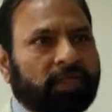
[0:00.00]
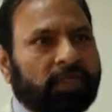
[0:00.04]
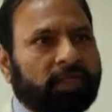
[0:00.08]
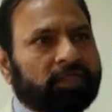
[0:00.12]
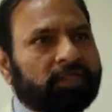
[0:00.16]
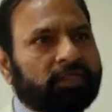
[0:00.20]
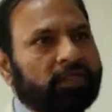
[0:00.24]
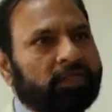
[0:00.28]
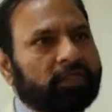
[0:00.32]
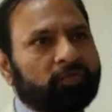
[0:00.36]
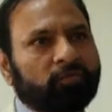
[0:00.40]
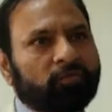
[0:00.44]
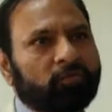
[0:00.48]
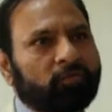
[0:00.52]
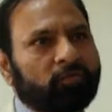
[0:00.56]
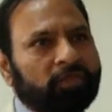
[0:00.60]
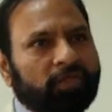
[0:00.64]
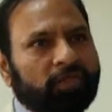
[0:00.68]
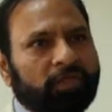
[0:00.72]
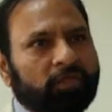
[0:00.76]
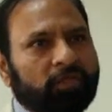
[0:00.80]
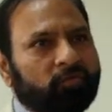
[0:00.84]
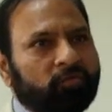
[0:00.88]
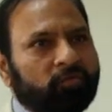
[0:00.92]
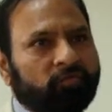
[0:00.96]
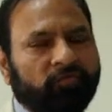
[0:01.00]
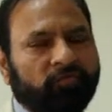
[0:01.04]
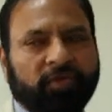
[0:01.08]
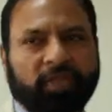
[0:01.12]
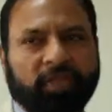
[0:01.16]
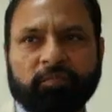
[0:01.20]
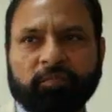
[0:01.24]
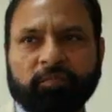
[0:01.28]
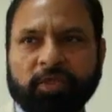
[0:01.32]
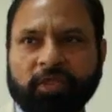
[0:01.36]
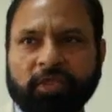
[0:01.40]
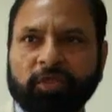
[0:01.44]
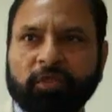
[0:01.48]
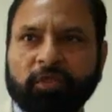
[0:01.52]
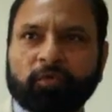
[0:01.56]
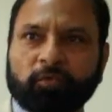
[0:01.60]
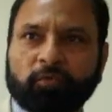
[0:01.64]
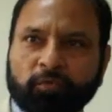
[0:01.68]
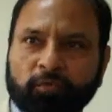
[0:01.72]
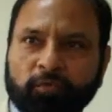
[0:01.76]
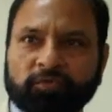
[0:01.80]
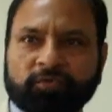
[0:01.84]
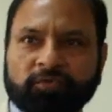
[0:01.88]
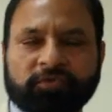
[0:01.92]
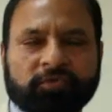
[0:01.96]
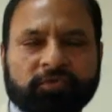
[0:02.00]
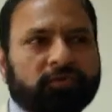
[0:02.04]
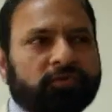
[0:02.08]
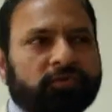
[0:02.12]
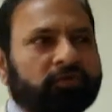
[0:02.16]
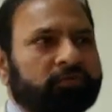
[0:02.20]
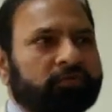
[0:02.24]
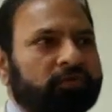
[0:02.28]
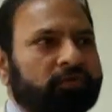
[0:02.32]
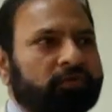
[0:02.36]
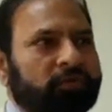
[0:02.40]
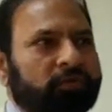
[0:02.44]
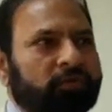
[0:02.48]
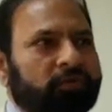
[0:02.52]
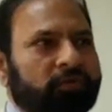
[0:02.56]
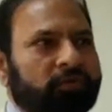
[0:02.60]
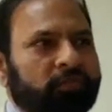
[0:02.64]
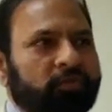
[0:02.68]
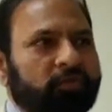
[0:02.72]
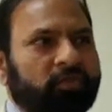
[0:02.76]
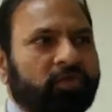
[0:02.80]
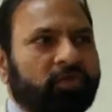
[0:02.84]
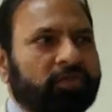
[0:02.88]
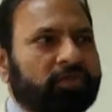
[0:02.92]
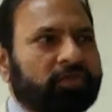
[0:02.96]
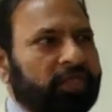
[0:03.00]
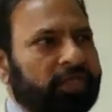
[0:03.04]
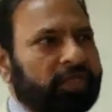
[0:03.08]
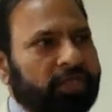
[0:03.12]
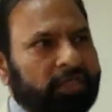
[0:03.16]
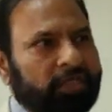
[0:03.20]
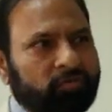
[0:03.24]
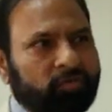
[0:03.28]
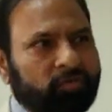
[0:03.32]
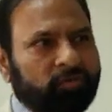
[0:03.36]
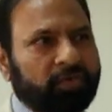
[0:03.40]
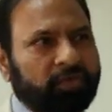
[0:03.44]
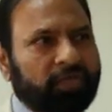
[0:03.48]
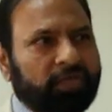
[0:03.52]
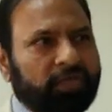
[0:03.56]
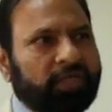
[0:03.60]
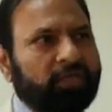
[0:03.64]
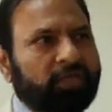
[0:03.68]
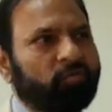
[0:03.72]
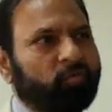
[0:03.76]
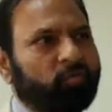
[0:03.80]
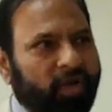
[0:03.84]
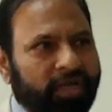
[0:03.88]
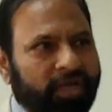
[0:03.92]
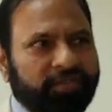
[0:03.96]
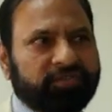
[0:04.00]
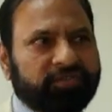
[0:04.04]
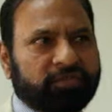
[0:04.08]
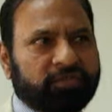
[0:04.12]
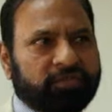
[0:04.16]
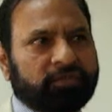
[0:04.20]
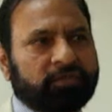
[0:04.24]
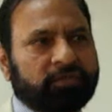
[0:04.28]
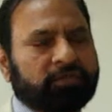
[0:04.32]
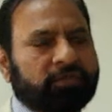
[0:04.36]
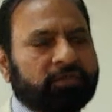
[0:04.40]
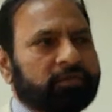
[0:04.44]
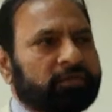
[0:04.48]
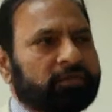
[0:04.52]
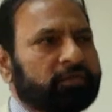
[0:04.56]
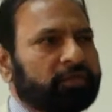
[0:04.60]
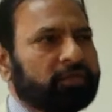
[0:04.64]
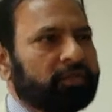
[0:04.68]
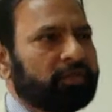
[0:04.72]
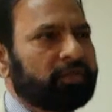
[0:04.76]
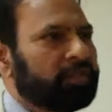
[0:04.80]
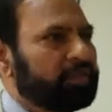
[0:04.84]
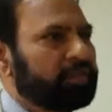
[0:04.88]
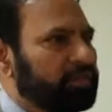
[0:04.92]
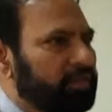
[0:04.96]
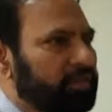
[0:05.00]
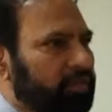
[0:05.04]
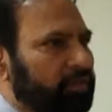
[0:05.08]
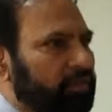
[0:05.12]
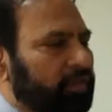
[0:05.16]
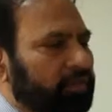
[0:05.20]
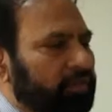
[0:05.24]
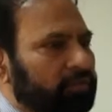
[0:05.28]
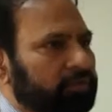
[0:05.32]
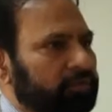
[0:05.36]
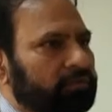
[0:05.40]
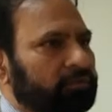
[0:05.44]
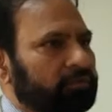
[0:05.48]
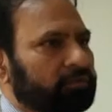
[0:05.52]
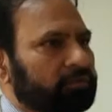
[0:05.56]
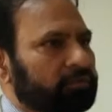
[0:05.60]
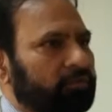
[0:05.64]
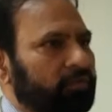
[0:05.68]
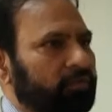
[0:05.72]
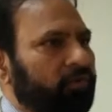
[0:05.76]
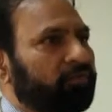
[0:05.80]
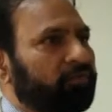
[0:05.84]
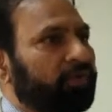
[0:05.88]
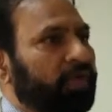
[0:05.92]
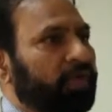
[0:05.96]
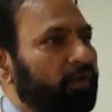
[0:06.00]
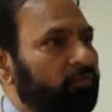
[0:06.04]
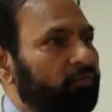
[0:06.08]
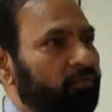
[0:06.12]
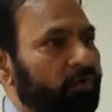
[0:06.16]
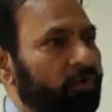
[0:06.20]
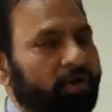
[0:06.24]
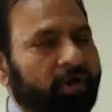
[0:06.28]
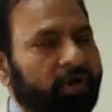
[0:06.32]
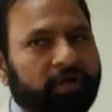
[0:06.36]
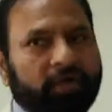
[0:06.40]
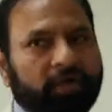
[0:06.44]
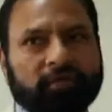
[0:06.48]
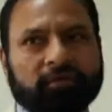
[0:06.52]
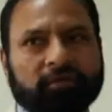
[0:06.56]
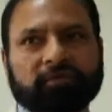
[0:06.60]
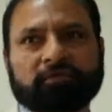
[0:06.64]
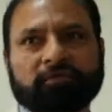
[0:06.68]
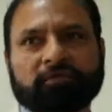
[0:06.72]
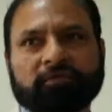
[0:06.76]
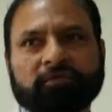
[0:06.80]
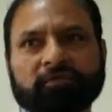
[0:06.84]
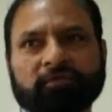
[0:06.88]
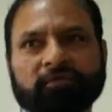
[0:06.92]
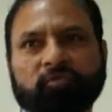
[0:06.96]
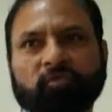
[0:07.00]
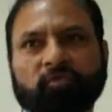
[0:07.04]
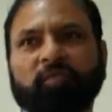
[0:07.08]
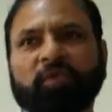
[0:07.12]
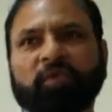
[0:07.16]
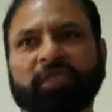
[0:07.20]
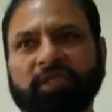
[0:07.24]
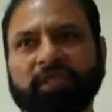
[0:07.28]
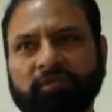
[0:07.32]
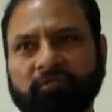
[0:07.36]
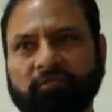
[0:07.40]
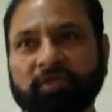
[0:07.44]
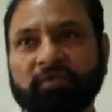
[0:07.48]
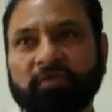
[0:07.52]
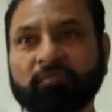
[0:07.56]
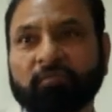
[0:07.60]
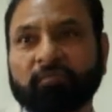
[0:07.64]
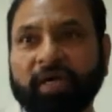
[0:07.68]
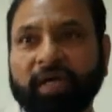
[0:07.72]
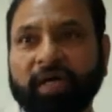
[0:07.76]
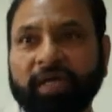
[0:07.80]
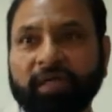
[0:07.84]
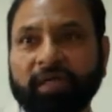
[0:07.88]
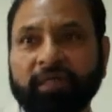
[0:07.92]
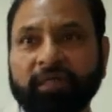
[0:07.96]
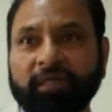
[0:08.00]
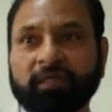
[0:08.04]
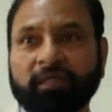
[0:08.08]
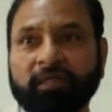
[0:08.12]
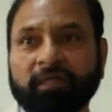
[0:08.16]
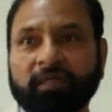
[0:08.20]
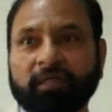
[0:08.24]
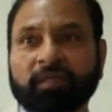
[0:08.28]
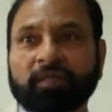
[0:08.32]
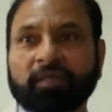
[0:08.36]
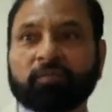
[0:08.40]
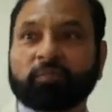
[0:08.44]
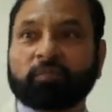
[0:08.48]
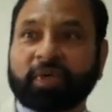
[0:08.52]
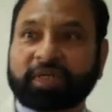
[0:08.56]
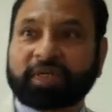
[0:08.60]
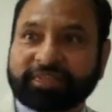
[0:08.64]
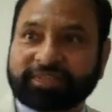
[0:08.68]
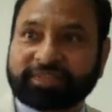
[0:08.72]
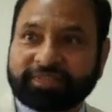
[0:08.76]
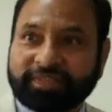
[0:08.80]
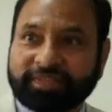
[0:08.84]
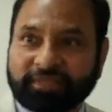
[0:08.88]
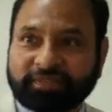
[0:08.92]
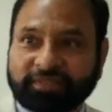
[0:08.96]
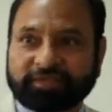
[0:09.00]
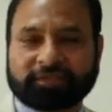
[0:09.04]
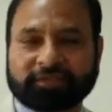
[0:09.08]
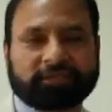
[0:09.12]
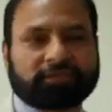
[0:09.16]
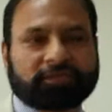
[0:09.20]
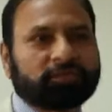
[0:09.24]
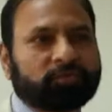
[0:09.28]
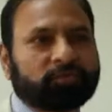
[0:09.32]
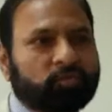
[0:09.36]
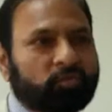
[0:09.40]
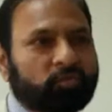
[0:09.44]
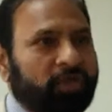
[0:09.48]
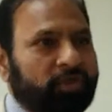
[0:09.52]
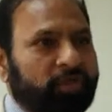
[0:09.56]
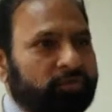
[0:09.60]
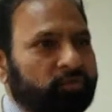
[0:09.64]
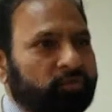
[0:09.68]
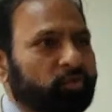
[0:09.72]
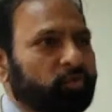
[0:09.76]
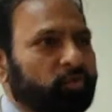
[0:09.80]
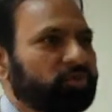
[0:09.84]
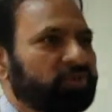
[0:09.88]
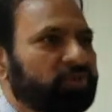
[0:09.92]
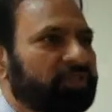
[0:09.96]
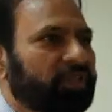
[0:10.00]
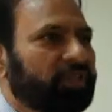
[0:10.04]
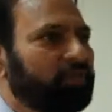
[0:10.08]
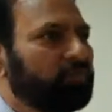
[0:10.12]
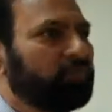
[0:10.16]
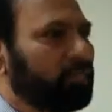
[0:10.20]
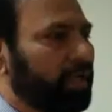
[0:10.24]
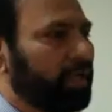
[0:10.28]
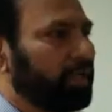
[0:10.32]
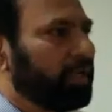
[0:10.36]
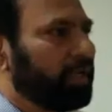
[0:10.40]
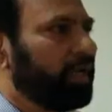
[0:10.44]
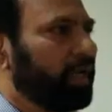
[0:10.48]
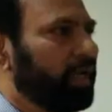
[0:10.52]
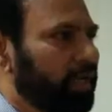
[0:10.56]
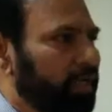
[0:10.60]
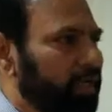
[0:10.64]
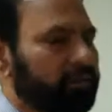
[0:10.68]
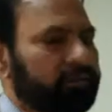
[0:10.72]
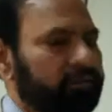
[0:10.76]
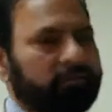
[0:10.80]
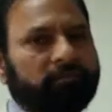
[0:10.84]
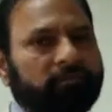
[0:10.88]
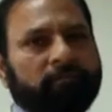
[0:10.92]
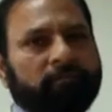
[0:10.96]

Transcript: And there is no need to frame any rules because that has to be a wise decision of award to be given by persons who are social minded.